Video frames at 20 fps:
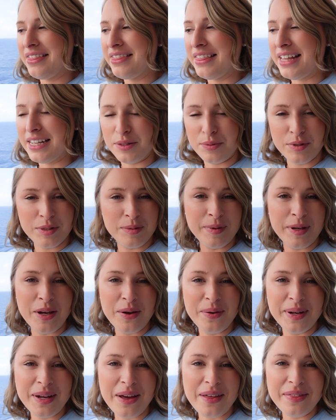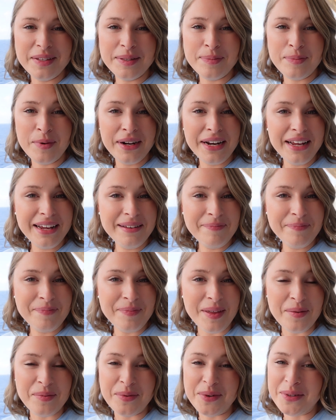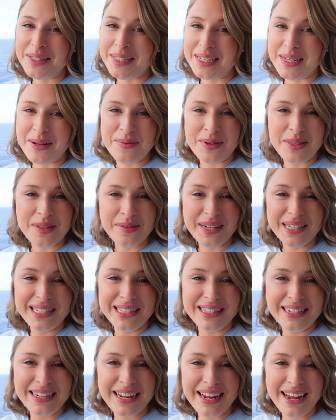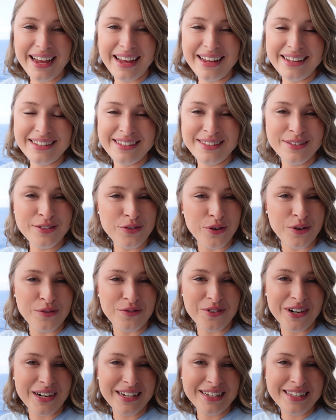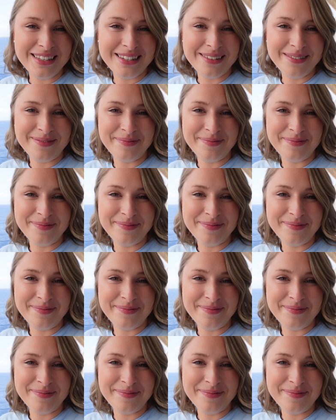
that's what's been going on this morning, and we'll see what the rest of the day has in store for us.